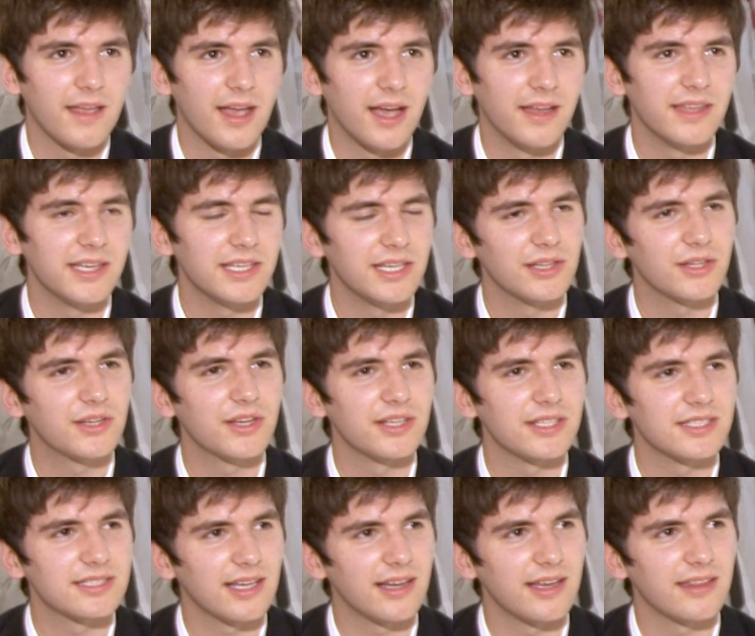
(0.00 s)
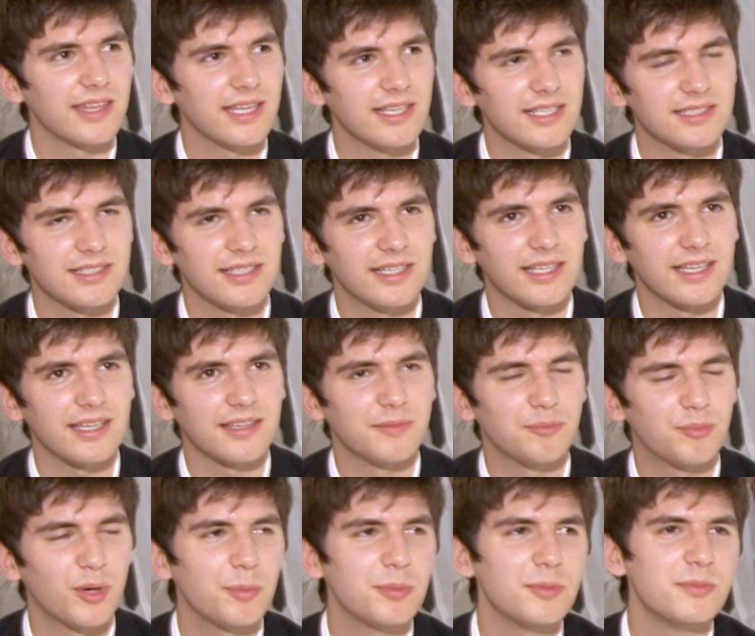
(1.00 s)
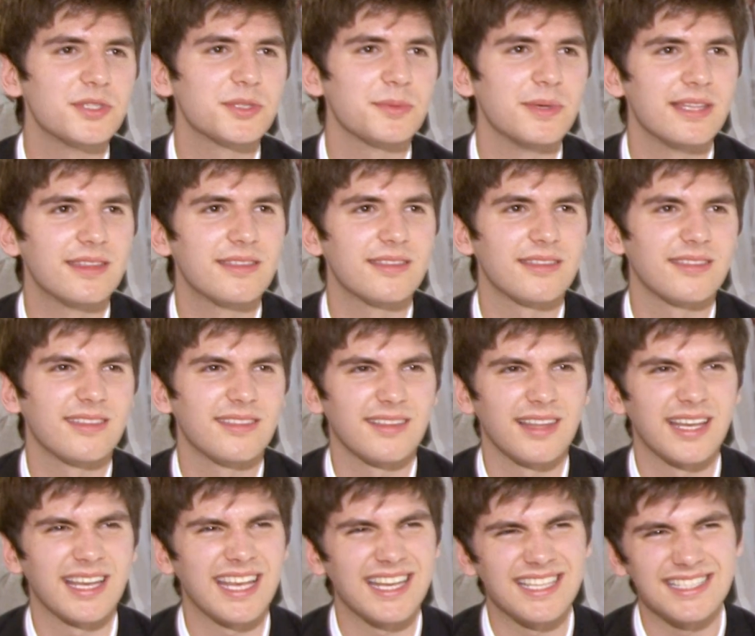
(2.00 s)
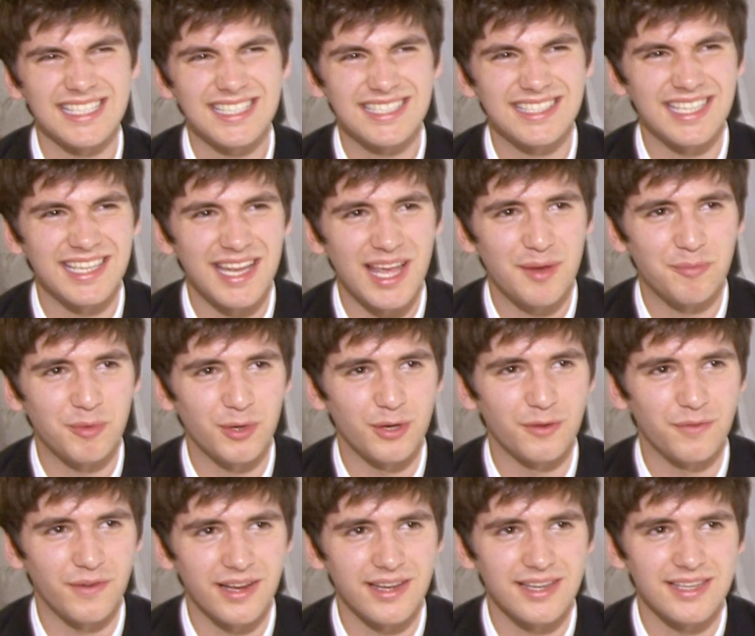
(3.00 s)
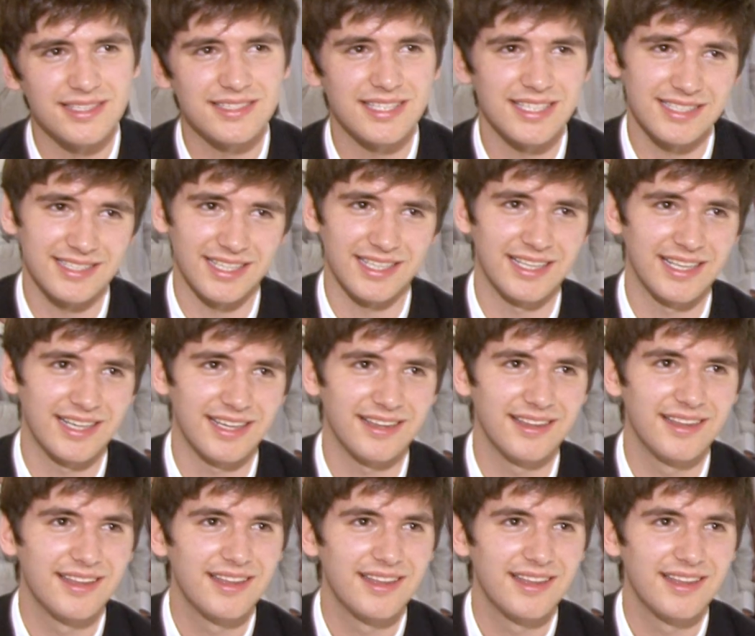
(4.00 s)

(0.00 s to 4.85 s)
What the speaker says: And then you look at things like problems with existing air purifiers, things like that.